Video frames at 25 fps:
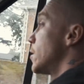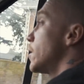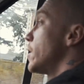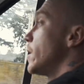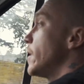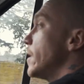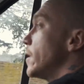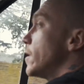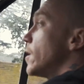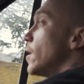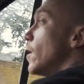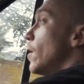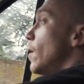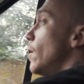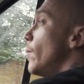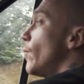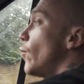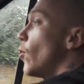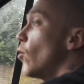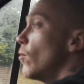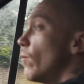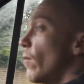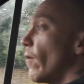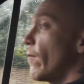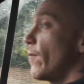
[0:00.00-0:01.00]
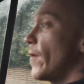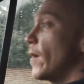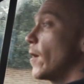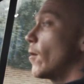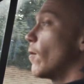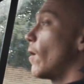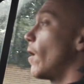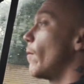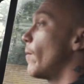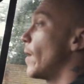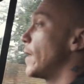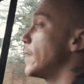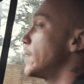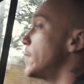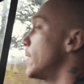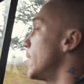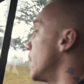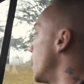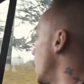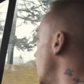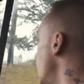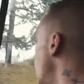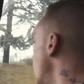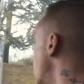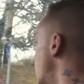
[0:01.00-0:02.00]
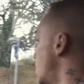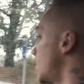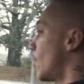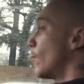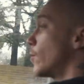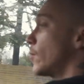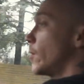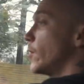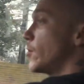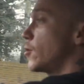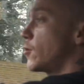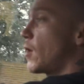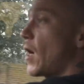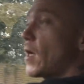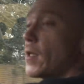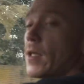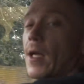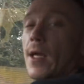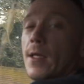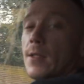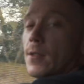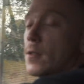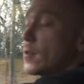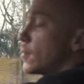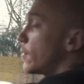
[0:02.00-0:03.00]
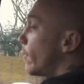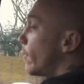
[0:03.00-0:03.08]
I just need to pull my finger out basically and stop doing track days and